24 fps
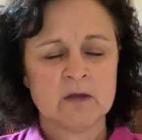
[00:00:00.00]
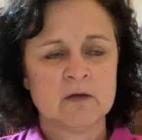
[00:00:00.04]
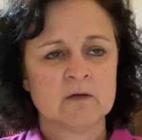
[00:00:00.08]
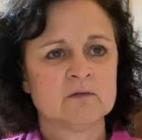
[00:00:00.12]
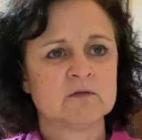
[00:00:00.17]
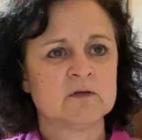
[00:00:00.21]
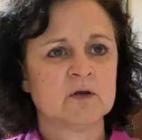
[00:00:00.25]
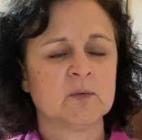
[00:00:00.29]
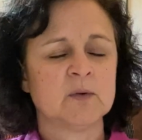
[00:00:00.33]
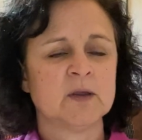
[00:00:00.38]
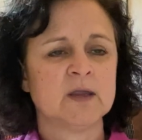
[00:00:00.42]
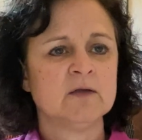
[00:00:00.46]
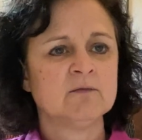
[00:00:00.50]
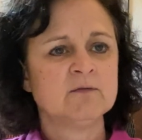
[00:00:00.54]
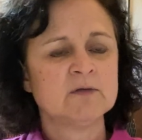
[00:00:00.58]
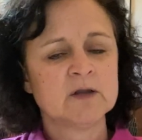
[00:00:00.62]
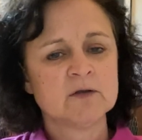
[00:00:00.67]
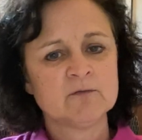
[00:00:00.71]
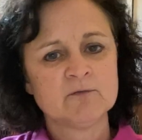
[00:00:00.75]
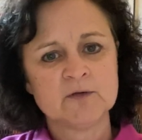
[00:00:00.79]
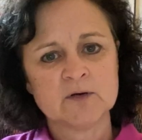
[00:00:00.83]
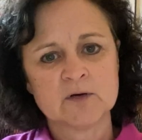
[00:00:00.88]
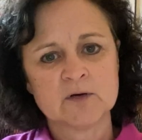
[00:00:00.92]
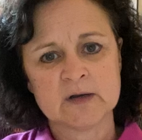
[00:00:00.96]
So even
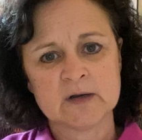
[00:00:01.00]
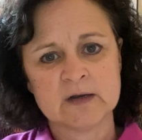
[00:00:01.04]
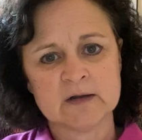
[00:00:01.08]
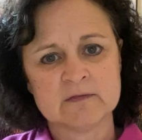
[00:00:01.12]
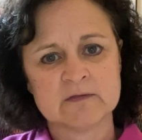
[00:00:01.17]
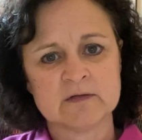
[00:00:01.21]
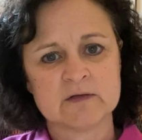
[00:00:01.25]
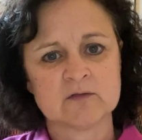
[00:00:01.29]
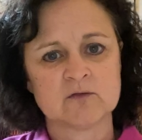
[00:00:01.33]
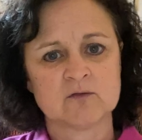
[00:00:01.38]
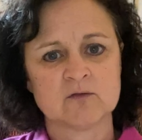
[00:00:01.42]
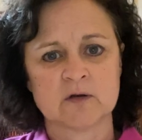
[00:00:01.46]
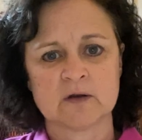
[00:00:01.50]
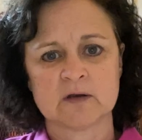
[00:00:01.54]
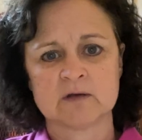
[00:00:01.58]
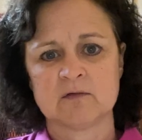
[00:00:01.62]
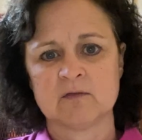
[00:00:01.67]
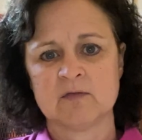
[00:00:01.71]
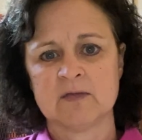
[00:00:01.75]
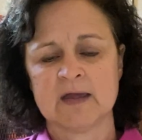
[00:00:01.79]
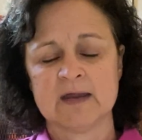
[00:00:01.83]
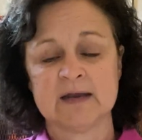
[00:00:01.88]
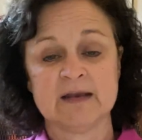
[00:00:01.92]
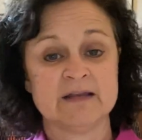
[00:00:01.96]
if in a
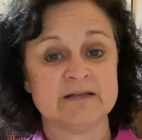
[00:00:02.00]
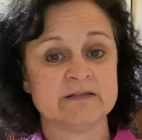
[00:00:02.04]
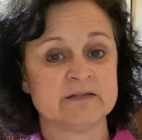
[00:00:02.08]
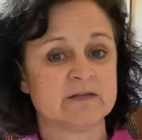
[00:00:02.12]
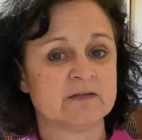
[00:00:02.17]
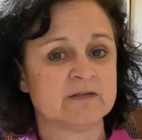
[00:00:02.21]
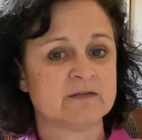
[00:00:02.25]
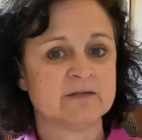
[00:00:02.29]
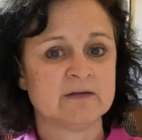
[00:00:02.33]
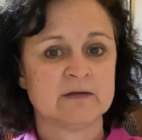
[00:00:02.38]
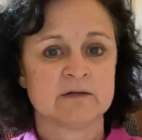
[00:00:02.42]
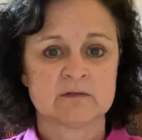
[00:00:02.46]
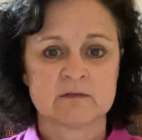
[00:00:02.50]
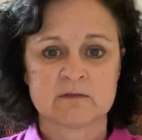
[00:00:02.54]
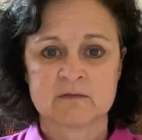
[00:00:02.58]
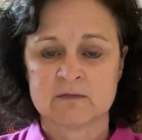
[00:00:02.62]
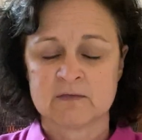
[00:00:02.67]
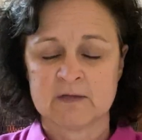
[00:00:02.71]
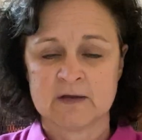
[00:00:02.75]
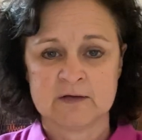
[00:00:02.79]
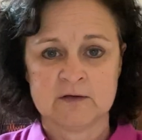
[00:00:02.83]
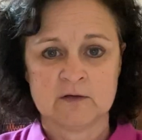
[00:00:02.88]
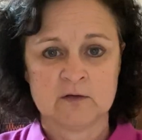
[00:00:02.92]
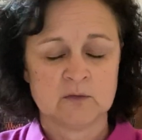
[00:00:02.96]
district that insists
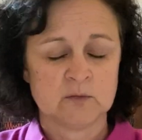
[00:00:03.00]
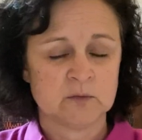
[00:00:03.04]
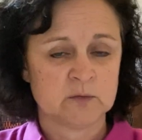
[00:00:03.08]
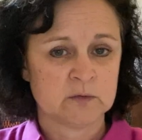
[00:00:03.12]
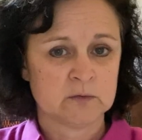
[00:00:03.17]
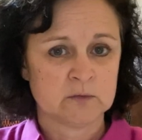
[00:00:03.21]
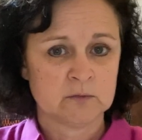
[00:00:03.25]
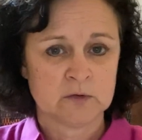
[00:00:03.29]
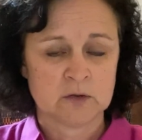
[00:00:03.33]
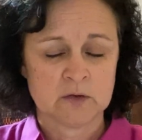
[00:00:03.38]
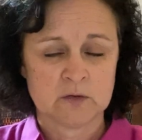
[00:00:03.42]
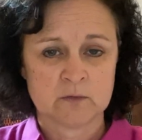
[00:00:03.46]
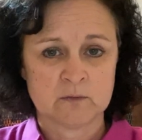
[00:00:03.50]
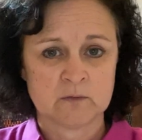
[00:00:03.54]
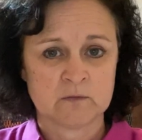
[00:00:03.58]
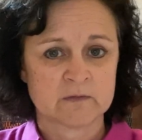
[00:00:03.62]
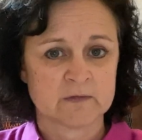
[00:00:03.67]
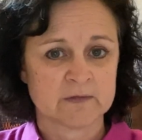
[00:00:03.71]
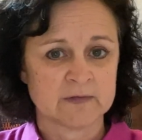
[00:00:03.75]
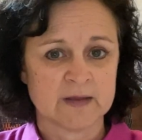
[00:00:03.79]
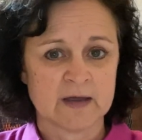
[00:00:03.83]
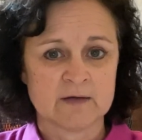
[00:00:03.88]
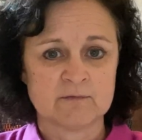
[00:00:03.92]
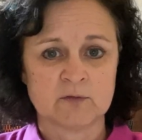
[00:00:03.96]
that you
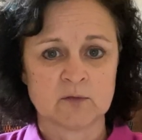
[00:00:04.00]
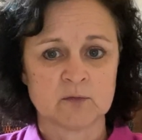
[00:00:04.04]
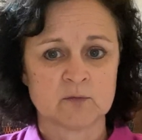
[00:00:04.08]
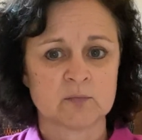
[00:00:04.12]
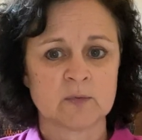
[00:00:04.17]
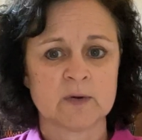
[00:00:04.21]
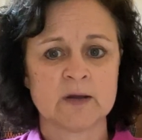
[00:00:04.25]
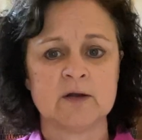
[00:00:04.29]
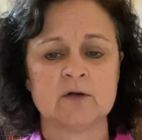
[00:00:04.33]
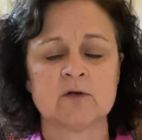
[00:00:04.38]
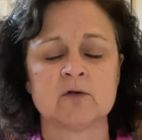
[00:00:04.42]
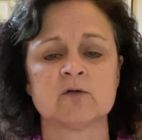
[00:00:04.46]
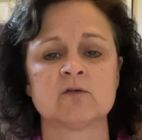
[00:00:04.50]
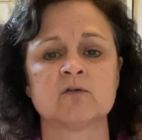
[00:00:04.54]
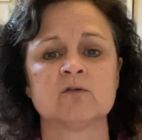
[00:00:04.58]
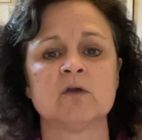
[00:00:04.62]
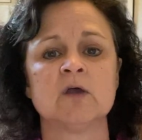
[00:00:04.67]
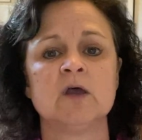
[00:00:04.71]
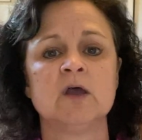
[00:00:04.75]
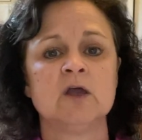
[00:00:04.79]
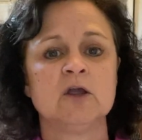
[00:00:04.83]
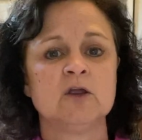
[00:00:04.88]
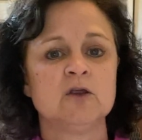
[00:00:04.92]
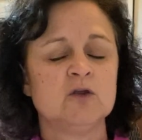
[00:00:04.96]
use leveled readers,
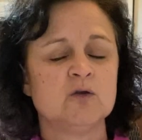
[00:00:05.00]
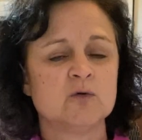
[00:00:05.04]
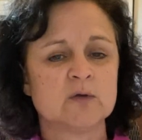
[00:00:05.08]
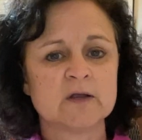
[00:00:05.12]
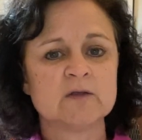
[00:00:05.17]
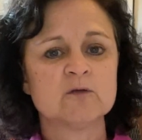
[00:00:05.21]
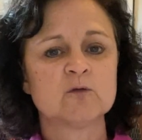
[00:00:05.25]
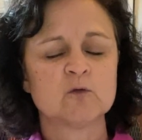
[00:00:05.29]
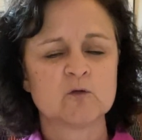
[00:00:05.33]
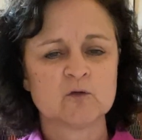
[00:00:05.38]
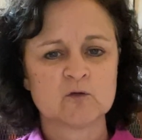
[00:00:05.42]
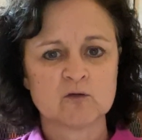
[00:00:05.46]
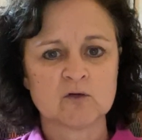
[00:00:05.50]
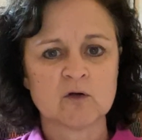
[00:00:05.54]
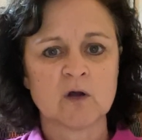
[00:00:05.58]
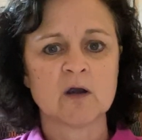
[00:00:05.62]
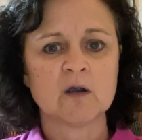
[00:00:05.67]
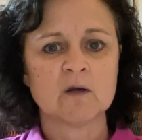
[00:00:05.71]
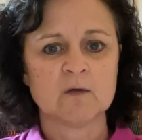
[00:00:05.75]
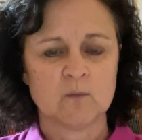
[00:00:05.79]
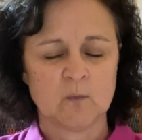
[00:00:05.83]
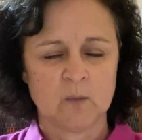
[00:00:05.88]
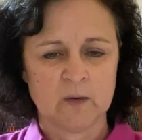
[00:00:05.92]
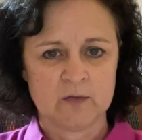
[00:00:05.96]
you can
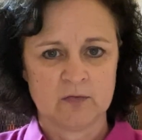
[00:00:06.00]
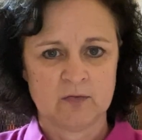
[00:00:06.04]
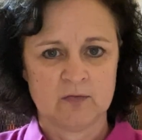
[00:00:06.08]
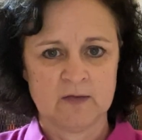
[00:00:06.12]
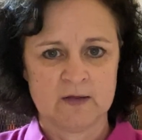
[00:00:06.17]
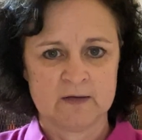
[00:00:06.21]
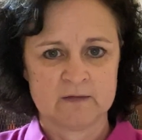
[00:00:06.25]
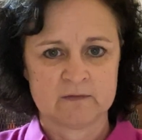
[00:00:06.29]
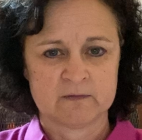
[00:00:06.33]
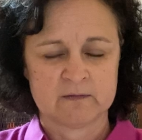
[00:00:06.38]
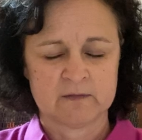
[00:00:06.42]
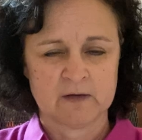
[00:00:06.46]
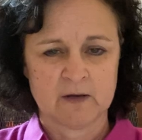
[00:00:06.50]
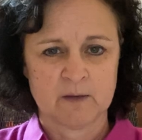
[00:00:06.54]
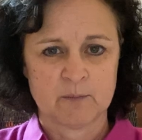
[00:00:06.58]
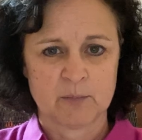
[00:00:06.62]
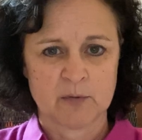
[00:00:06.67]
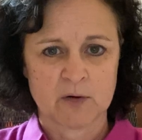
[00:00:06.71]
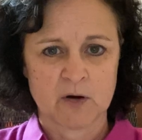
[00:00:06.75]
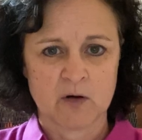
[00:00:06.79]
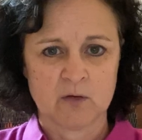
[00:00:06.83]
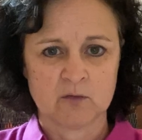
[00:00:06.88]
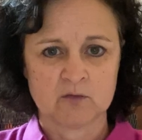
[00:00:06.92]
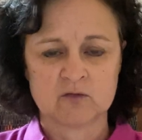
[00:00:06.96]
start with this
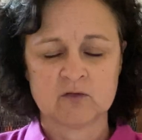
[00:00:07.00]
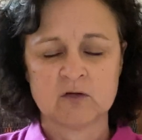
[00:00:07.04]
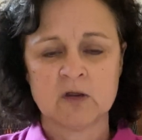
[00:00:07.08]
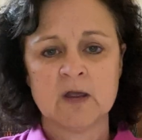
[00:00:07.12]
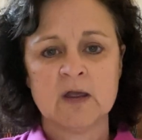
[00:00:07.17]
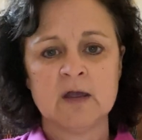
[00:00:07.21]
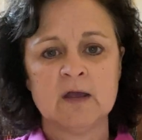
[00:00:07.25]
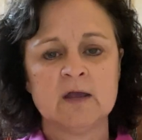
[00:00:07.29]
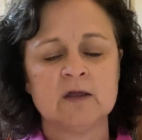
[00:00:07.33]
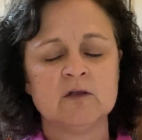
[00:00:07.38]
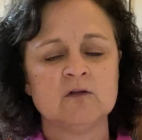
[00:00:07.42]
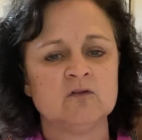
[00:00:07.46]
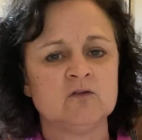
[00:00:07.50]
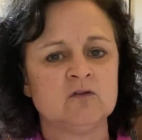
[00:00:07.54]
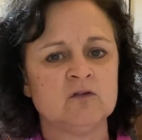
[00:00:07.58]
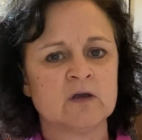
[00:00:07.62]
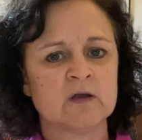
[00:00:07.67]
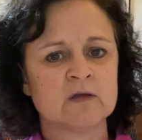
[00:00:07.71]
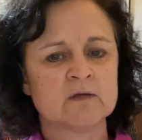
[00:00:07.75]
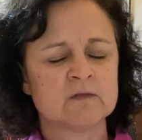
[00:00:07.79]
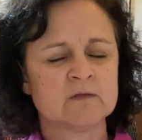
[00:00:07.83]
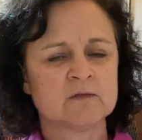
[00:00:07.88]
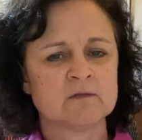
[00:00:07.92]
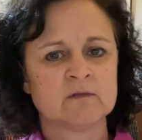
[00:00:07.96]
approach,
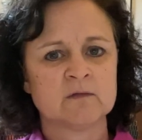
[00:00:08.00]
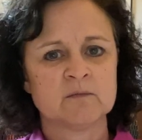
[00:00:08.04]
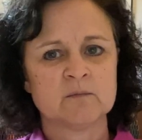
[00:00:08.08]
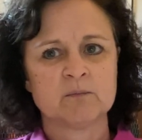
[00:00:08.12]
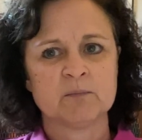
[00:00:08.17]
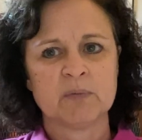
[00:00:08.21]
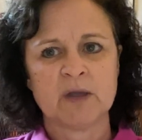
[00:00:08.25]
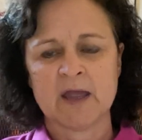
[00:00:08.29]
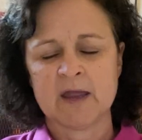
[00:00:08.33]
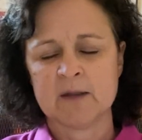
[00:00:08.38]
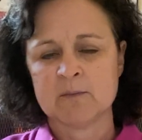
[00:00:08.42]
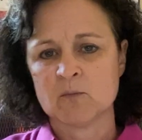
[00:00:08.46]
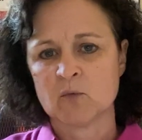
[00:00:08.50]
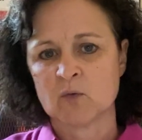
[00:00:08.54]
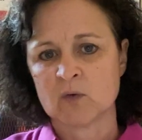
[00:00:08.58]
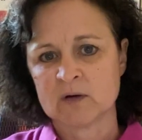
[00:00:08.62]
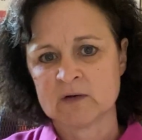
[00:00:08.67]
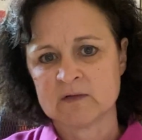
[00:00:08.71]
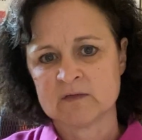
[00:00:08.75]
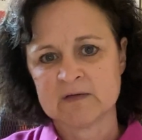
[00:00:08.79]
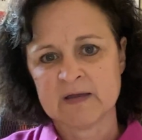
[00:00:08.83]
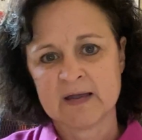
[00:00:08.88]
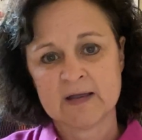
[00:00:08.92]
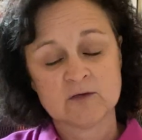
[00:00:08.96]
just paying more
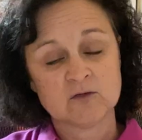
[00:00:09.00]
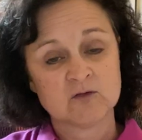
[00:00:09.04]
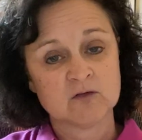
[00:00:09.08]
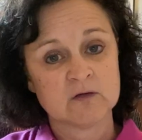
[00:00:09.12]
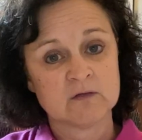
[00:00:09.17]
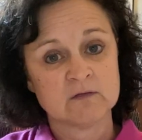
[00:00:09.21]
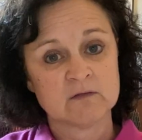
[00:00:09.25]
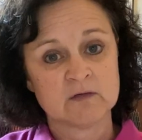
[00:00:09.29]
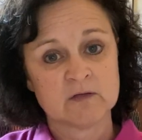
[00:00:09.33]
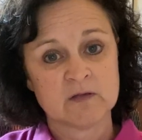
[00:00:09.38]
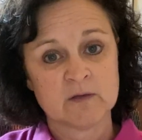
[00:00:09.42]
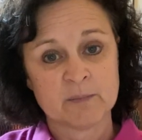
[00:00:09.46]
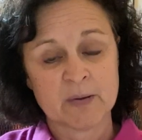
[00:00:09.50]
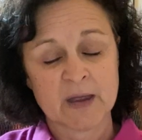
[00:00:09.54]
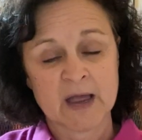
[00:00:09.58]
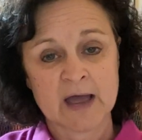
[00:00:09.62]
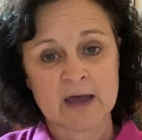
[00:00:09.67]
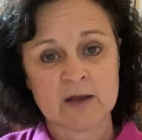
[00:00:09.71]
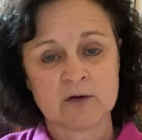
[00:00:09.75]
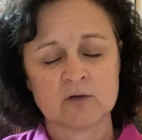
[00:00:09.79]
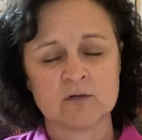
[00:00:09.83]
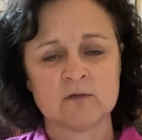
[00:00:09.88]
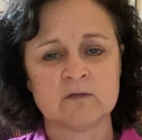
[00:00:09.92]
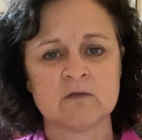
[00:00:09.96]
attention to the
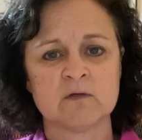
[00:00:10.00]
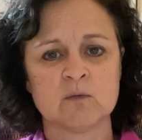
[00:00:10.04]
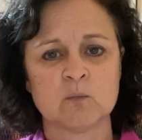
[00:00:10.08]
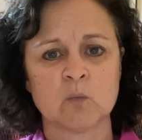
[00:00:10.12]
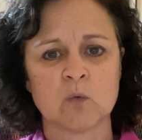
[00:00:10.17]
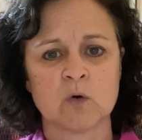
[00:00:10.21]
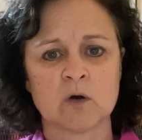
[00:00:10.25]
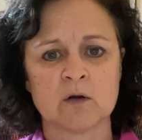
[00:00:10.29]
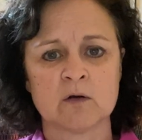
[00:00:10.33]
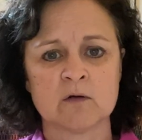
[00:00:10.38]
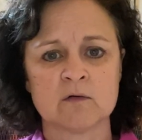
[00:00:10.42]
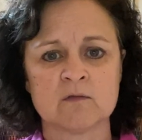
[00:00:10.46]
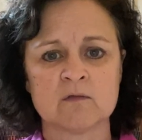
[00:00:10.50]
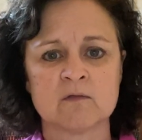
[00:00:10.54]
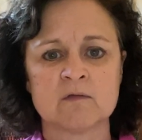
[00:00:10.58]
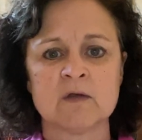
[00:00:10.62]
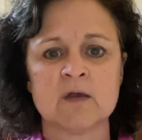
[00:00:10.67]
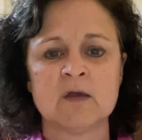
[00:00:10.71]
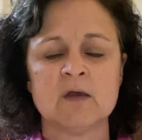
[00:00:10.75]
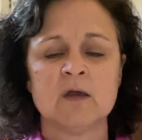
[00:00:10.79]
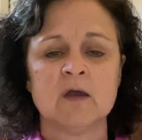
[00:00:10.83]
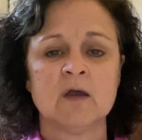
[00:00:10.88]
patterns and words,